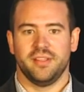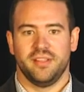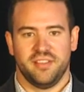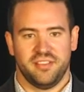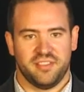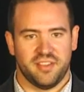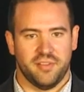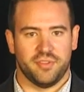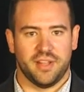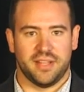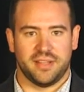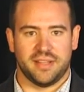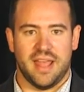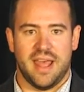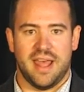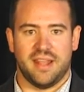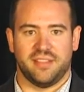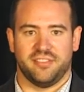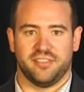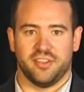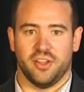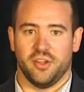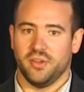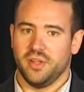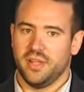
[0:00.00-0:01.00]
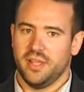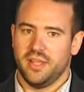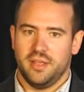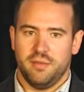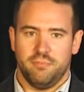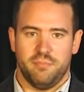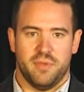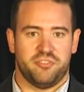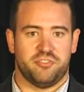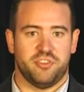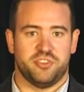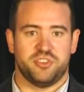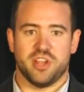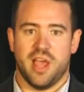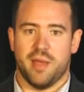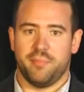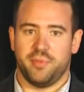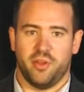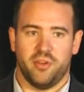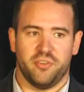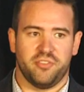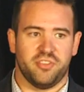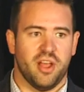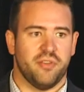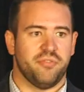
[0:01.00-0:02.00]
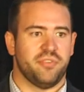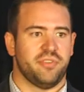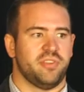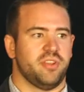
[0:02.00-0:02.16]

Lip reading: Stuff like that. So mystery shopping yourself